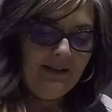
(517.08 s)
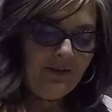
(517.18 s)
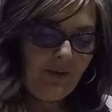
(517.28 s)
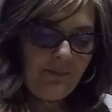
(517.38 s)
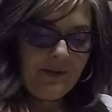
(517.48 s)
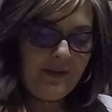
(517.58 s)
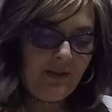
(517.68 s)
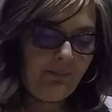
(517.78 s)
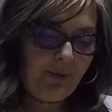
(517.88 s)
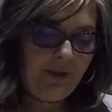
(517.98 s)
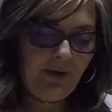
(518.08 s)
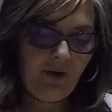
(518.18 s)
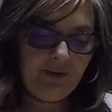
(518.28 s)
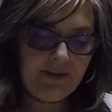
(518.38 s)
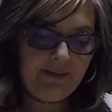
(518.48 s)
I'm just going to put it
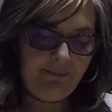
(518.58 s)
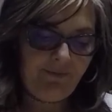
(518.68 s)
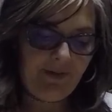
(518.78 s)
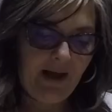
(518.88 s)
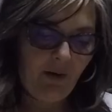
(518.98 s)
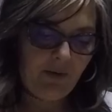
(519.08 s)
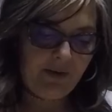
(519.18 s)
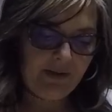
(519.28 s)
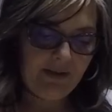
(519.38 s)
on some floured